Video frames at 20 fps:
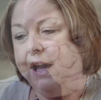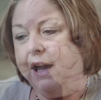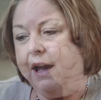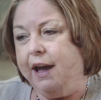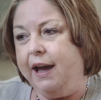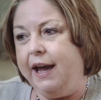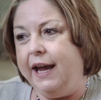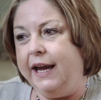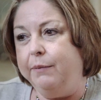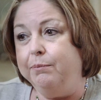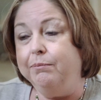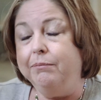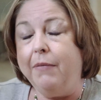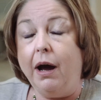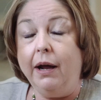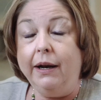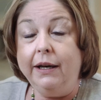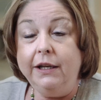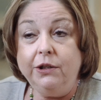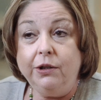I
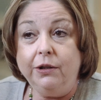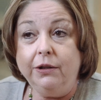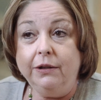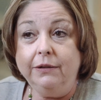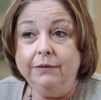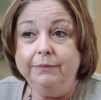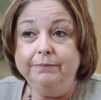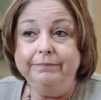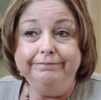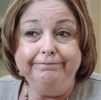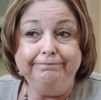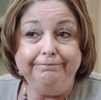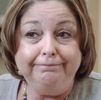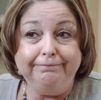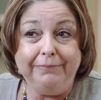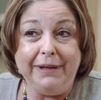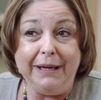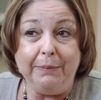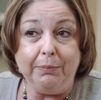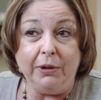monitor
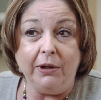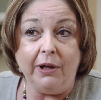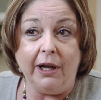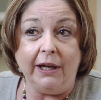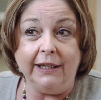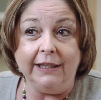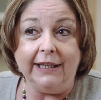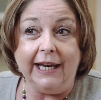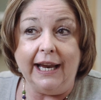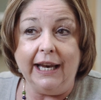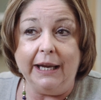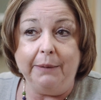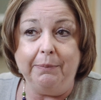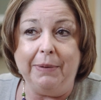people on a daily